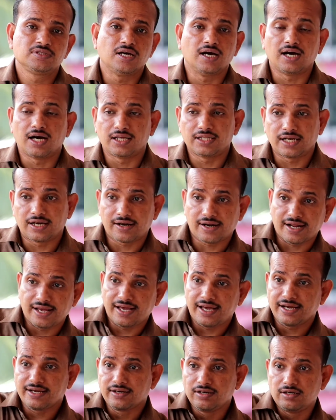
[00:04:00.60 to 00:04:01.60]
The
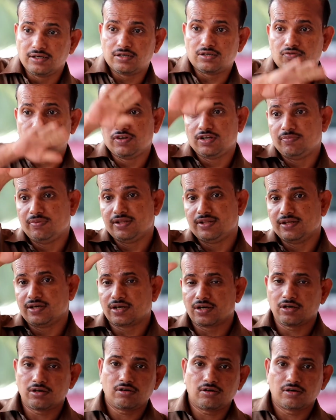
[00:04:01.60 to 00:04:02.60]
triangle will be
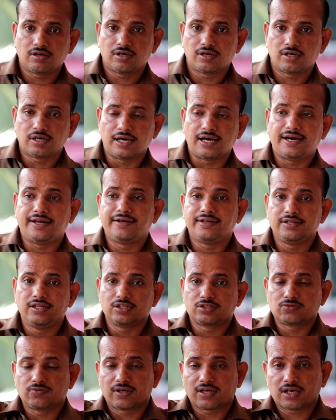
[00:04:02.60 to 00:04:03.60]
there, no? And
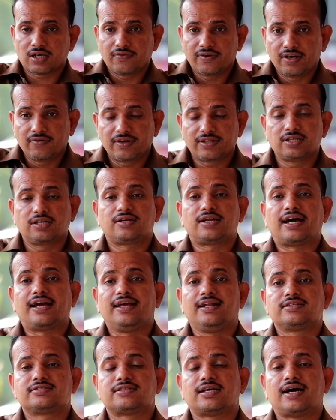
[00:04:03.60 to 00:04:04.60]
these were covered with the
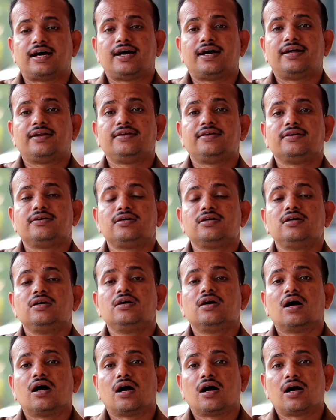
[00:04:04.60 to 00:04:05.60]
tiles, and there
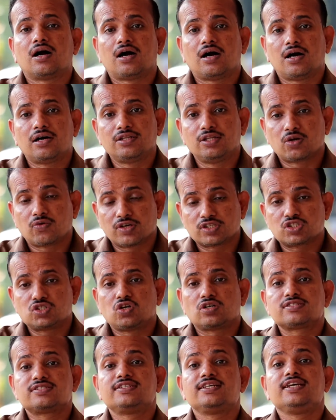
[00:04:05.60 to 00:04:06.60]
was
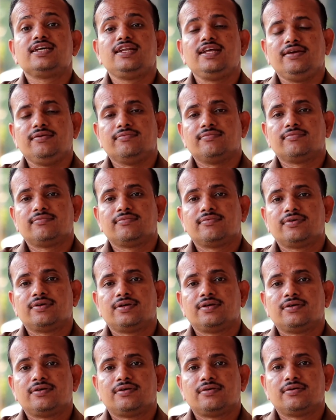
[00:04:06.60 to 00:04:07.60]
no ceiling.
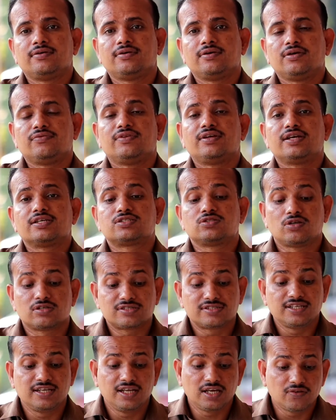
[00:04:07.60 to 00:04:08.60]
If there is
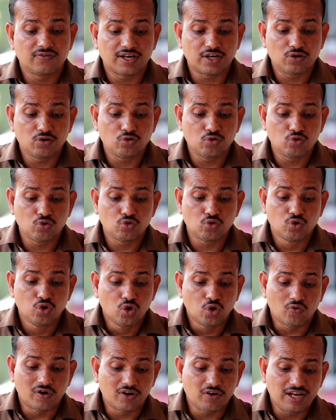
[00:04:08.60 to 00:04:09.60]
no ceiling, what
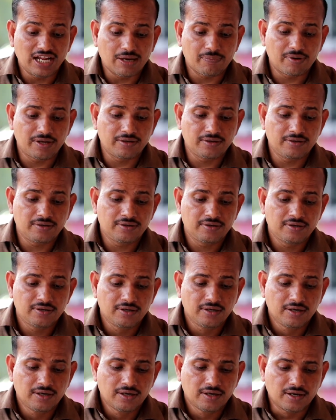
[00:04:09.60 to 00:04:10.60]
will happen?
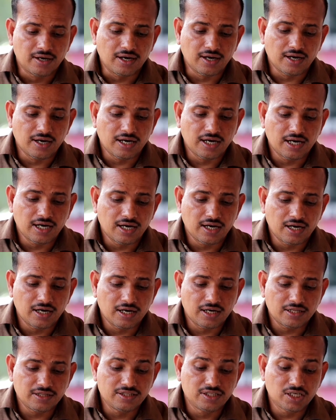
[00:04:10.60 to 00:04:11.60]

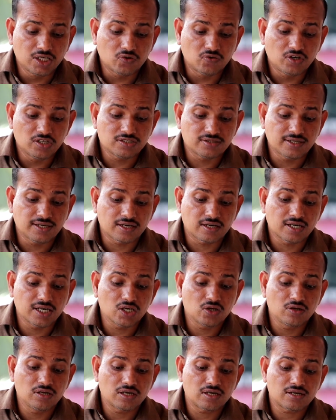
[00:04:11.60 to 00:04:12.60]
There was a
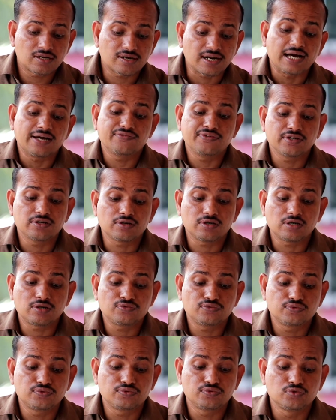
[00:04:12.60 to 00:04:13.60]
regular traffic
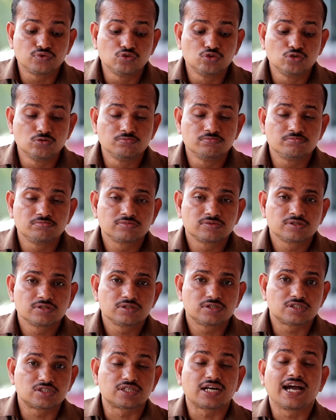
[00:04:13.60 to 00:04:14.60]
of
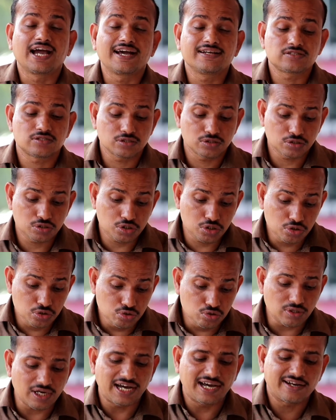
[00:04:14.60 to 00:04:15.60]
rats
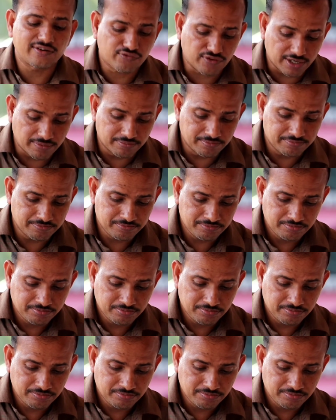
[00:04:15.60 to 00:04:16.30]
to and from